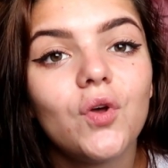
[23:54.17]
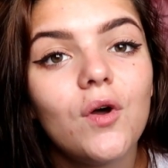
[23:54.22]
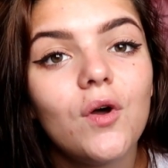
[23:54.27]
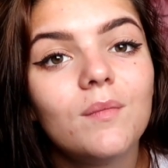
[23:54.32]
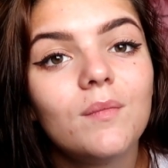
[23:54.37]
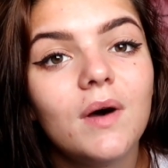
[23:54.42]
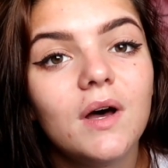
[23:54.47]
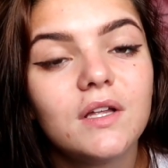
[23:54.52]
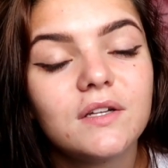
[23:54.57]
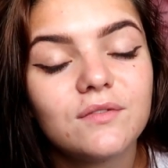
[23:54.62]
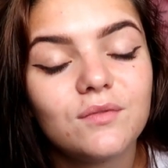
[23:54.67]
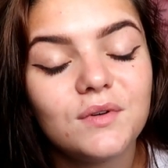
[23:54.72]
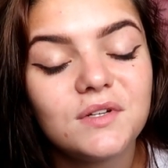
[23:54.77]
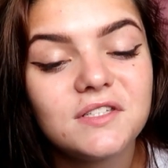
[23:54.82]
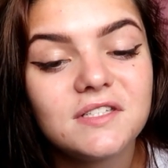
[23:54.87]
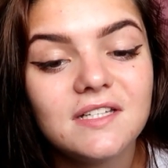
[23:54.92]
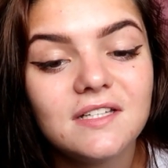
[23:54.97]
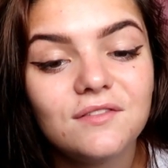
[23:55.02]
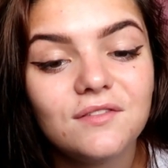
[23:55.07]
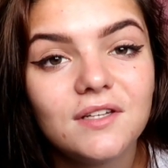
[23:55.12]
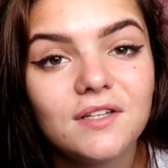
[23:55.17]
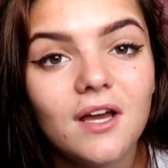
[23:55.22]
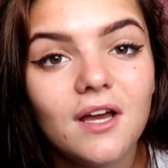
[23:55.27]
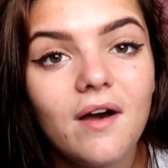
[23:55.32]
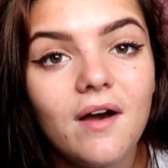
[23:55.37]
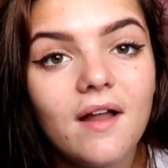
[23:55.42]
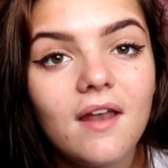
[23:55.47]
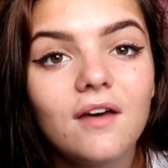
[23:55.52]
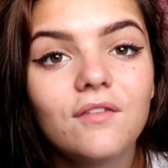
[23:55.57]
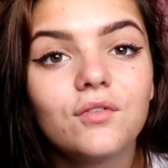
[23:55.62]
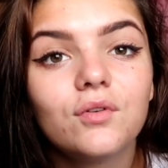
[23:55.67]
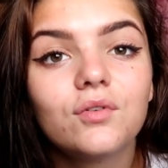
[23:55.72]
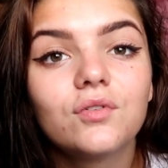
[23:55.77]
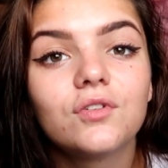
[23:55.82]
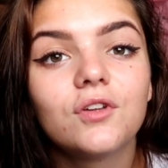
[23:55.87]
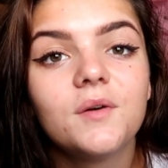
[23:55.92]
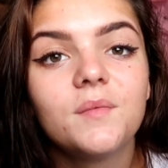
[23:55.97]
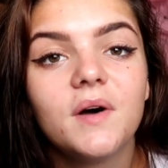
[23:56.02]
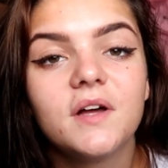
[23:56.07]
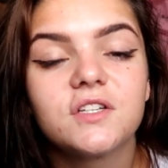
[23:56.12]
much for watching this video. I love you all
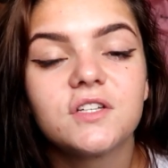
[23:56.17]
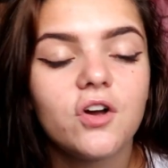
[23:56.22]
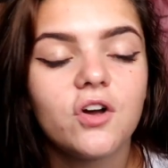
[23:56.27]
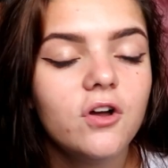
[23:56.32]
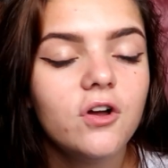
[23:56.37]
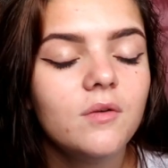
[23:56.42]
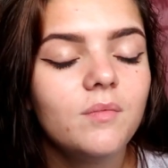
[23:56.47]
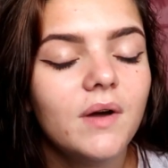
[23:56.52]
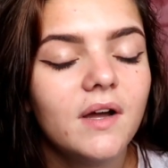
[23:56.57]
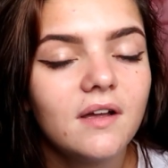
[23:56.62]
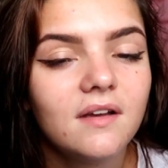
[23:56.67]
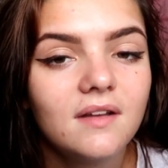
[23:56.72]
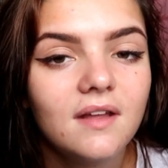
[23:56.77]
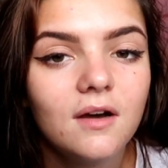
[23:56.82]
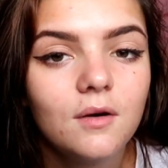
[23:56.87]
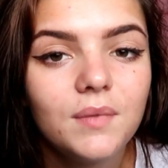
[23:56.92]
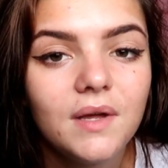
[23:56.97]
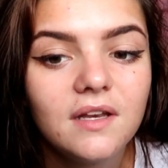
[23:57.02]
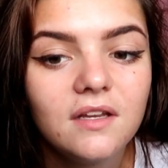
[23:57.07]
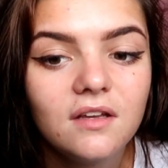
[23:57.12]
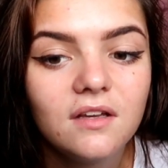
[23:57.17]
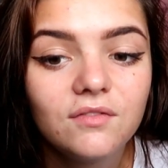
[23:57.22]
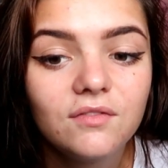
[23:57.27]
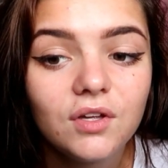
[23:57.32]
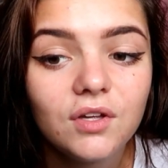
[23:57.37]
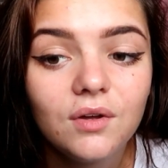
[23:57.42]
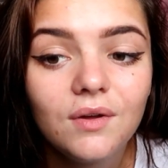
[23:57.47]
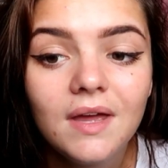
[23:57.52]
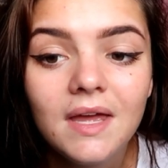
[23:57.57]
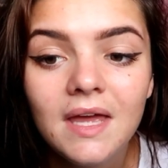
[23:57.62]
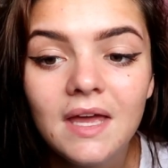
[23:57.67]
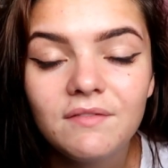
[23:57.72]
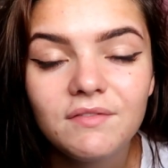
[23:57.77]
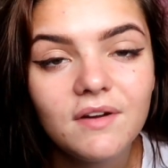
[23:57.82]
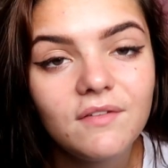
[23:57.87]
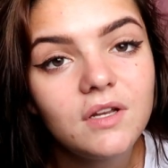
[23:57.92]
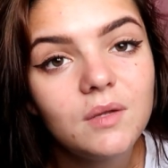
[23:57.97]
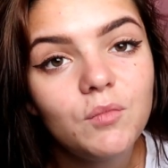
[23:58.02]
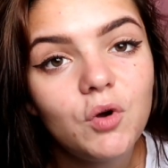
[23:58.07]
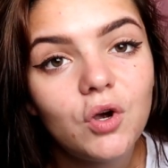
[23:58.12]
so much. I hope I could help any of you. If you
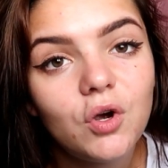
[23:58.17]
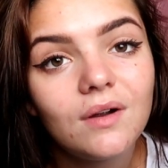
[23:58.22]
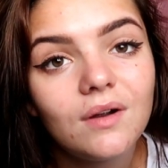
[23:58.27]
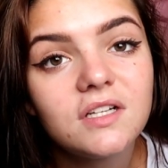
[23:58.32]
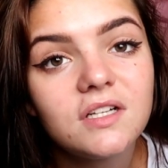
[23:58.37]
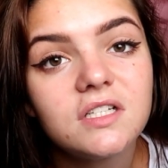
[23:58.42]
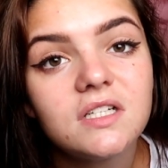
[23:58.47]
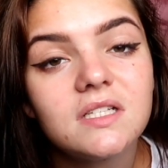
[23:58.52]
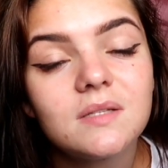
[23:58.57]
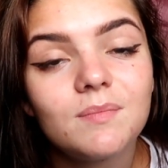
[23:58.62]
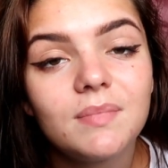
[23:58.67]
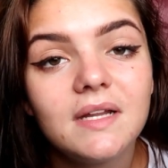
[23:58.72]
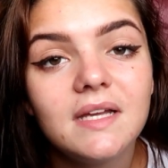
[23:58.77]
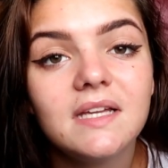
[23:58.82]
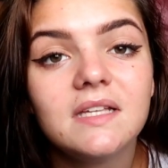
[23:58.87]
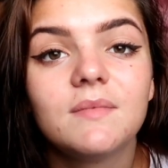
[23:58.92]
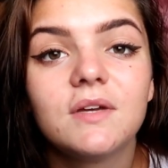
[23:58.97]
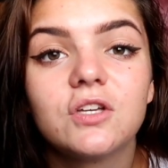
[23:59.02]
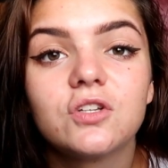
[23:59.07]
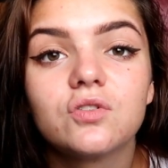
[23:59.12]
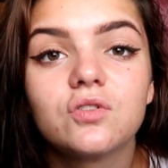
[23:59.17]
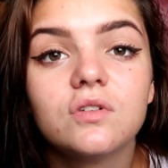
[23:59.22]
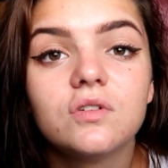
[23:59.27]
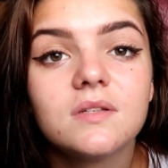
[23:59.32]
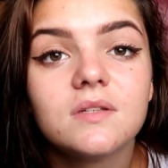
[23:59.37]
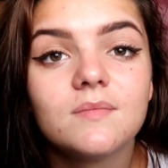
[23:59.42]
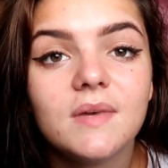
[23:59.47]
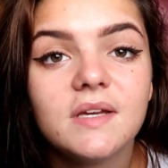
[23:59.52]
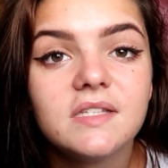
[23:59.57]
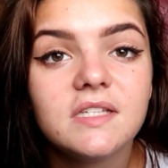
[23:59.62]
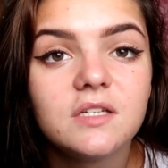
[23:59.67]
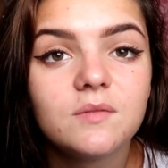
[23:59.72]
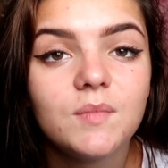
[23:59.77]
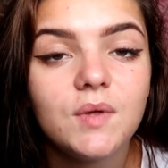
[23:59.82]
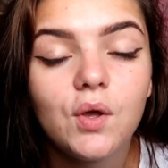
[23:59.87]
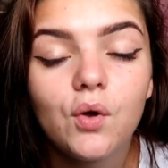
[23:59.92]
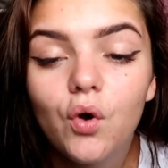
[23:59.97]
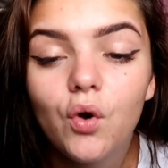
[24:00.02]
have any more questions, please make sure to message me or